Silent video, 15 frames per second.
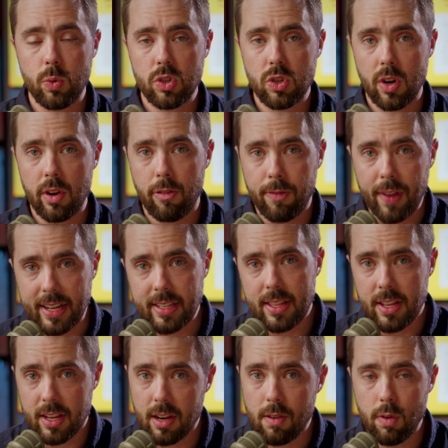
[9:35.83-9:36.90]
which are affecting
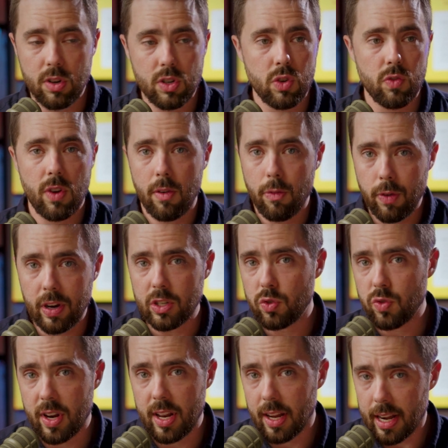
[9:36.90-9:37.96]
the conversion rate,
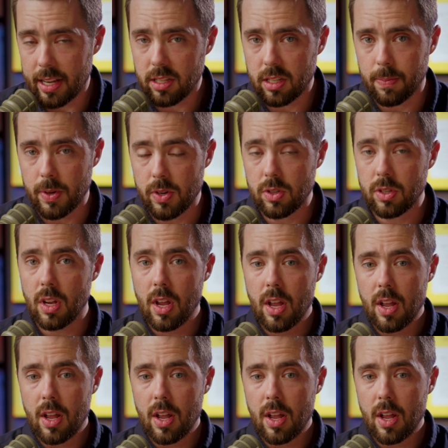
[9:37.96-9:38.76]
frustrating customers,